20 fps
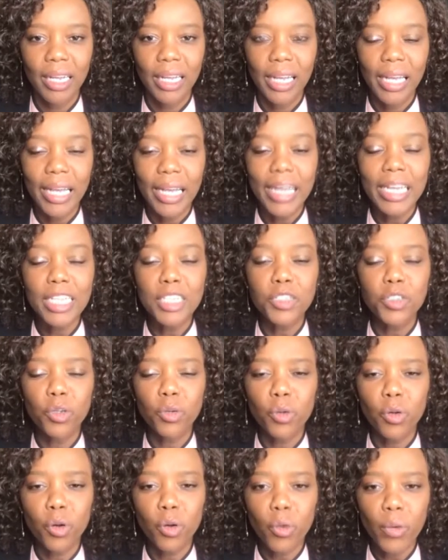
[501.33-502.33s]
It is
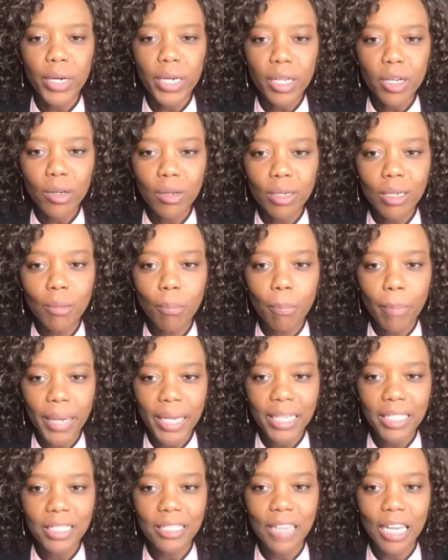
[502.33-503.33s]
your critical
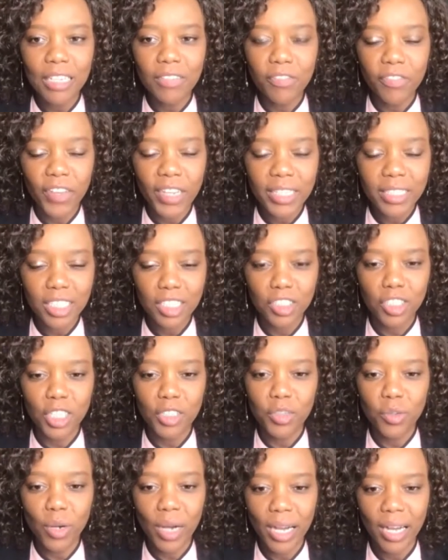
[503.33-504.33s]
competitive advantage that
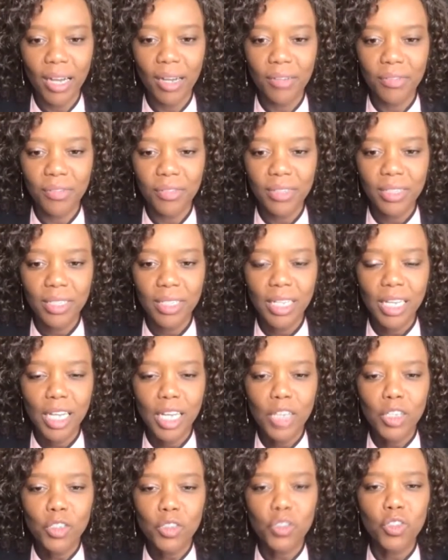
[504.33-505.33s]
you have.
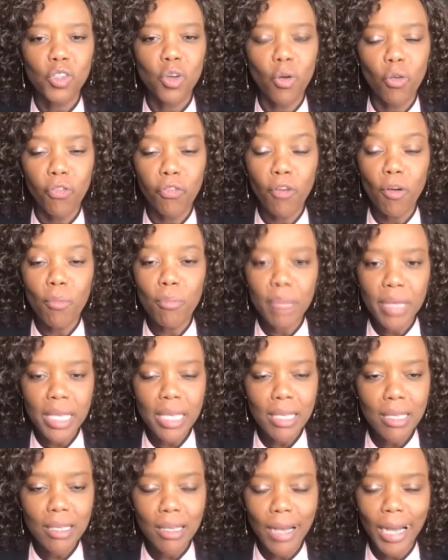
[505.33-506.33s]
So for
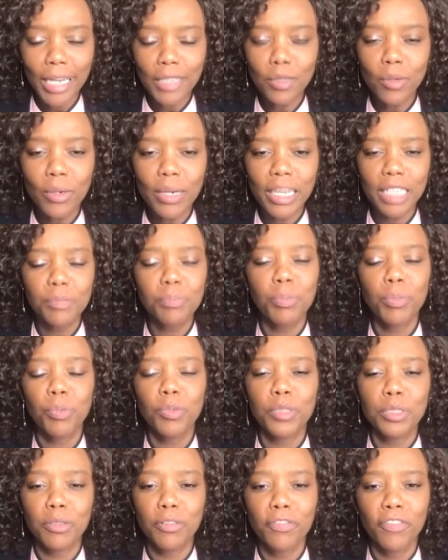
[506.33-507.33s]
me, I don't let people
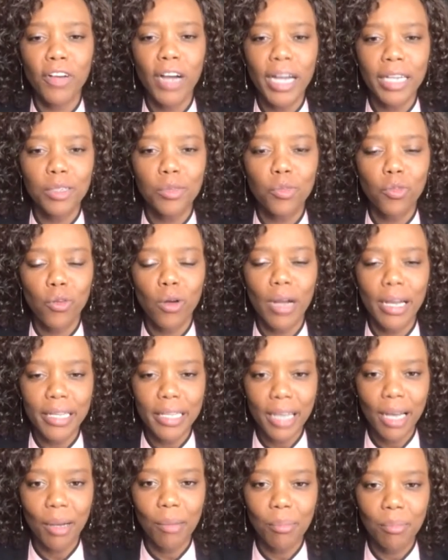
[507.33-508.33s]
define who I
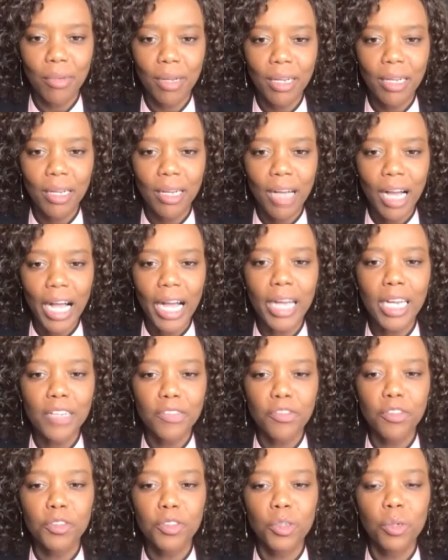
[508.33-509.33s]
am. I let
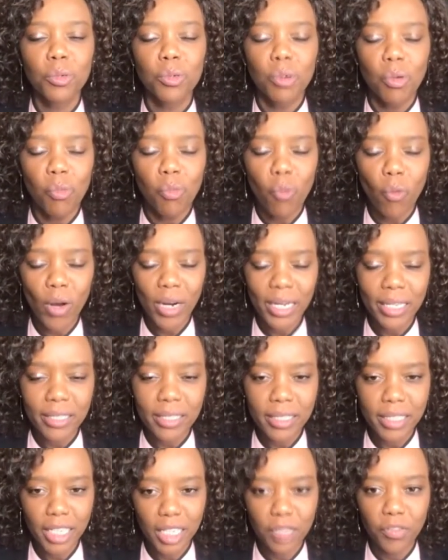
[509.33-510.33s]
them know what I
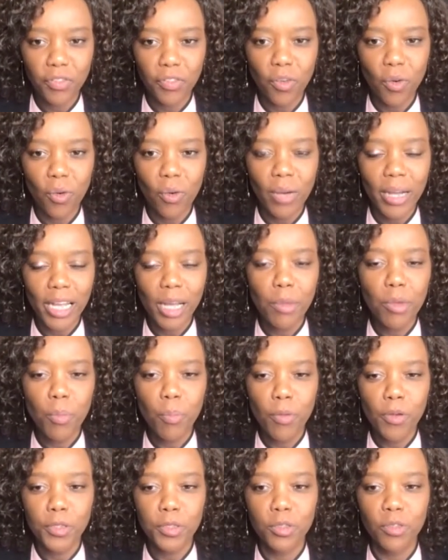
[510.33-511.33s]
stand for. I am a
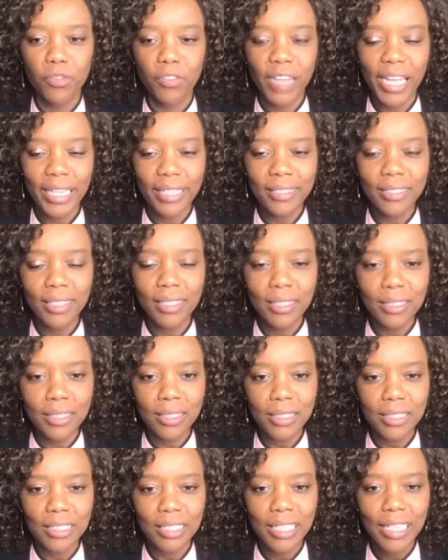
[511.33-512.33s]
person of
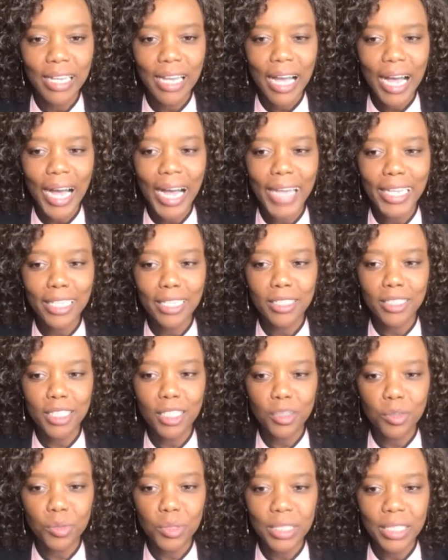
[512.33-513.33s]
excellence, high
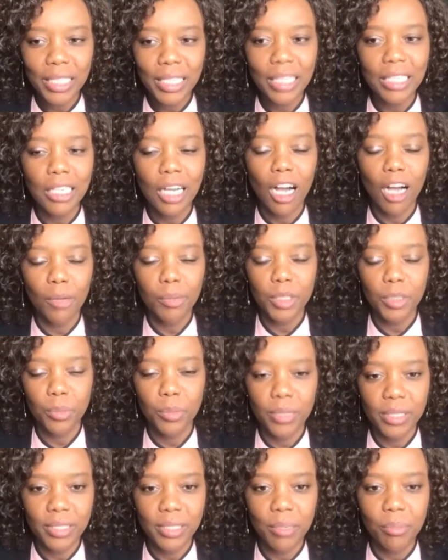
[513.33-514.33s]
integrity and
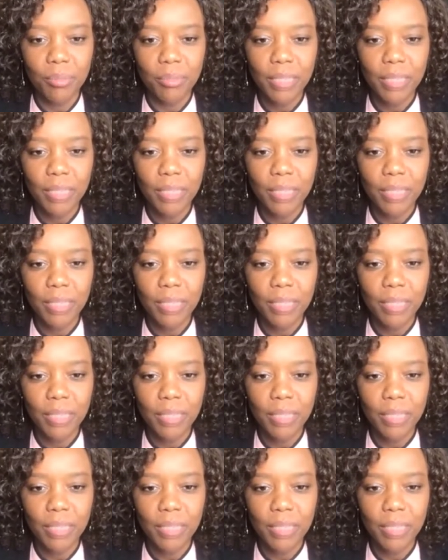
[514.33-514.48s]
optimism.